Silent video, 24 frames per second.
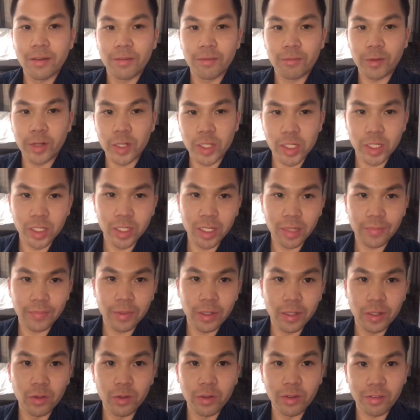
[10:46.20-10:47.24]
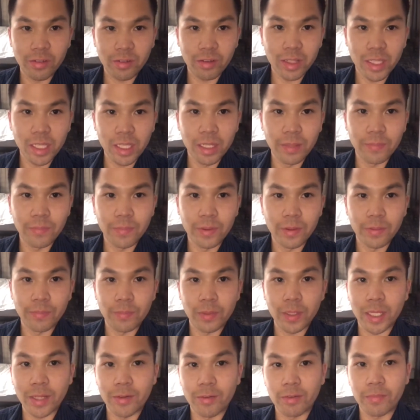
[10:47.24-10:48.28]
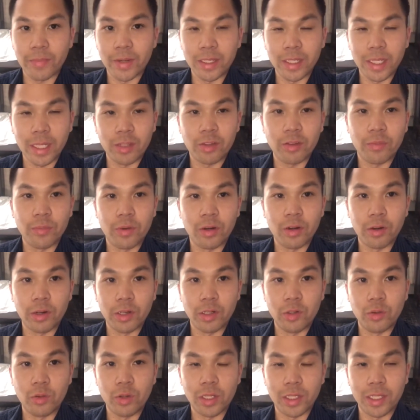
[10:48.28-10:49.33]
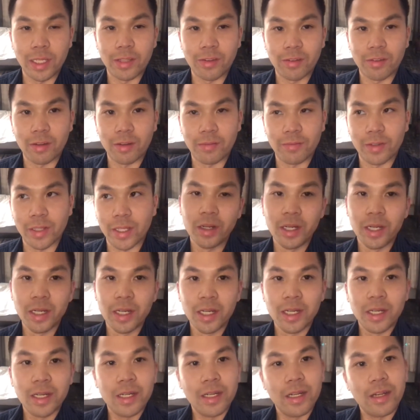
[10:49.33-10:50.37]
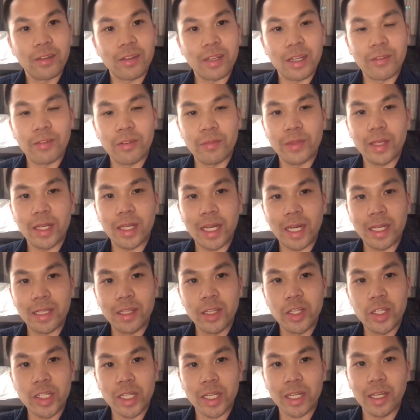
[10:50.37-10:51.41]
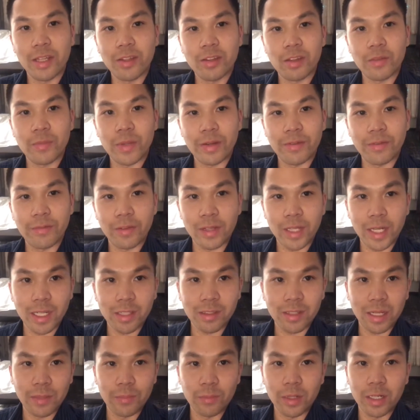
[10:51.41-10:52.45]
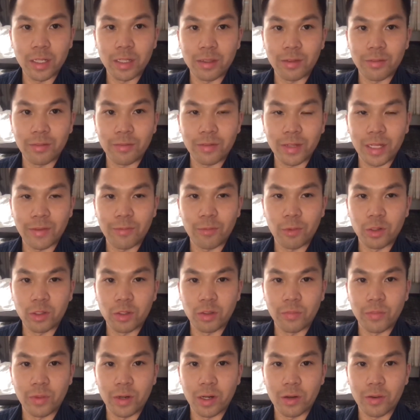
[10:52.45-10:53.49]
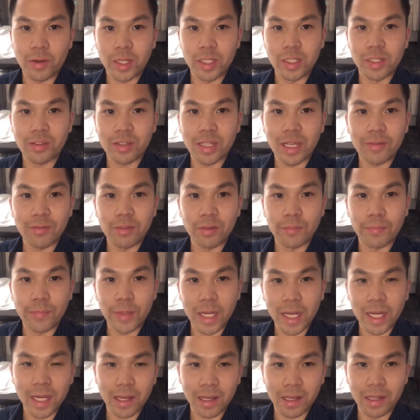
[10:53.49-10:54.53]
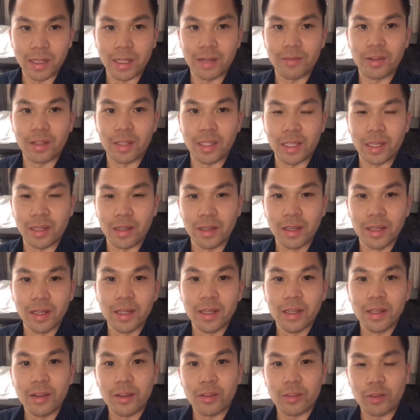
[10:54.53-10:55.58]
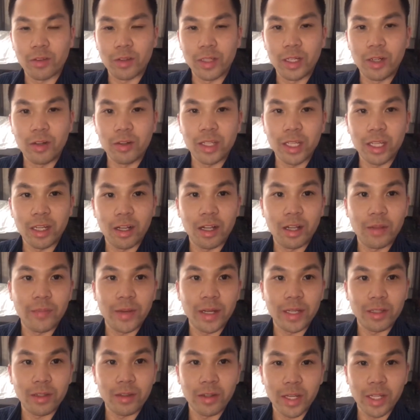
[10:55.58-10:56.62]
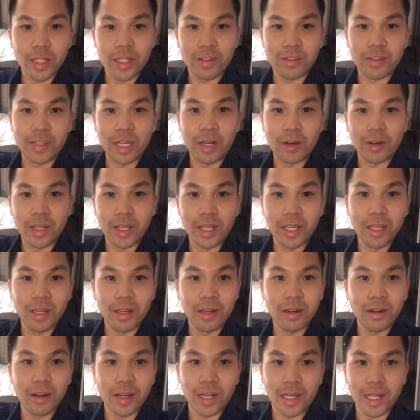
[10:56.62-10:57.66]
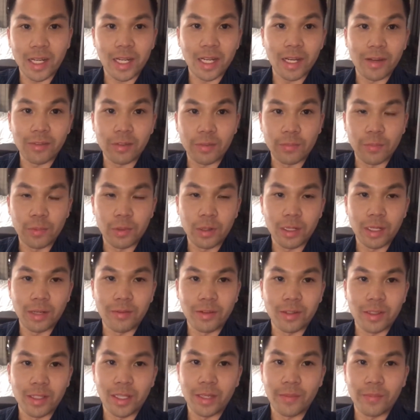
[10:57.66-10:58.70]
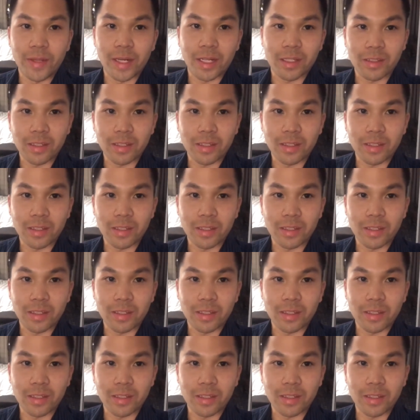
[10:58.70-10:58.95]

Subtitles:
freshen up, go to sleep, plan for my day tomorrow, and do all that stuff. Aside from that, I did check into my flight. I'm ready to fly for tomorrow. I just have to pack and everything. So literally all my luggage is down here, and I have to put everything back